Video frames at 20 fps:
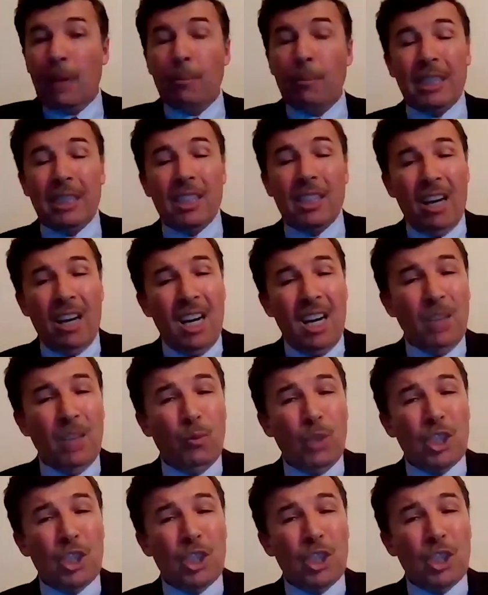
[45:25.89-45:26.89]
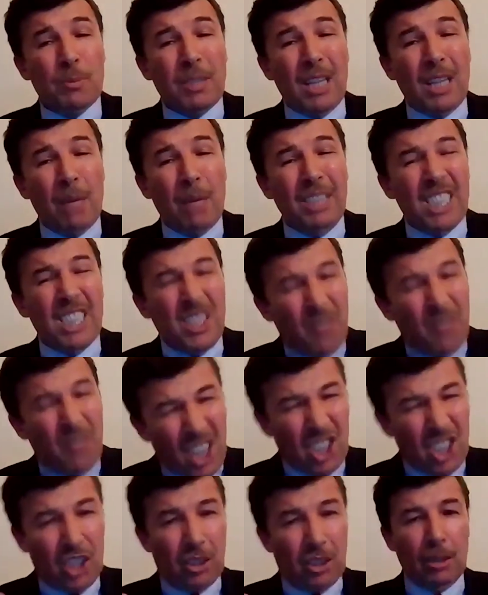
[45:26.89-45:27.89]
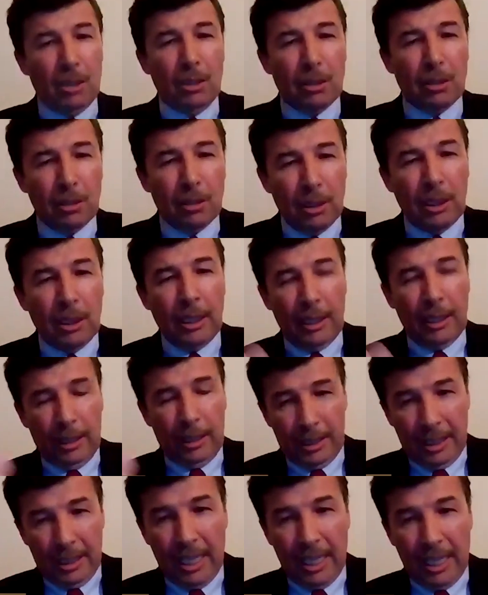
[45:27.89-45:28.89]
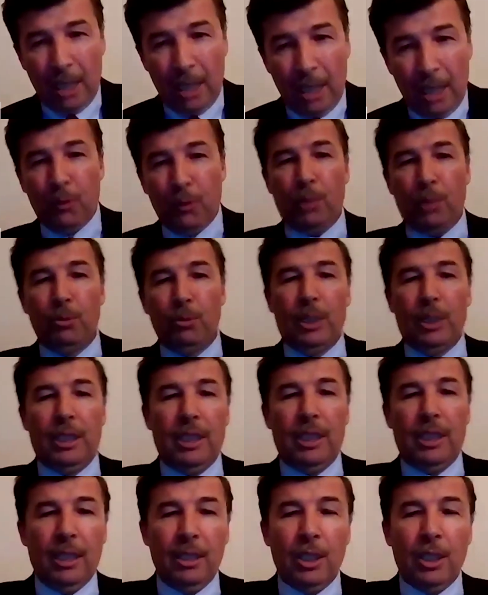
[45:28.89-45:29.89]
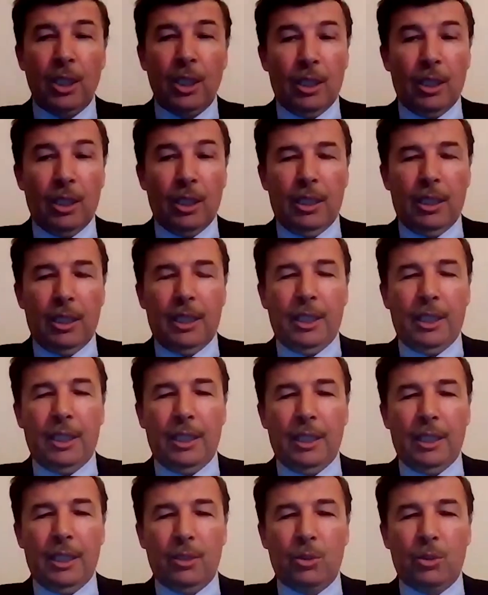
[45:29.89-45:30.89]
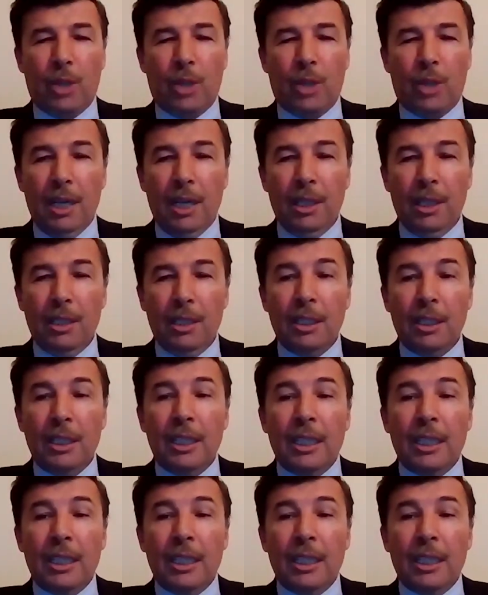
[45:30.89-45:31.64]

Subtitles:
But the heart, which has become dysfunctional, this is an example from the, again, Quran.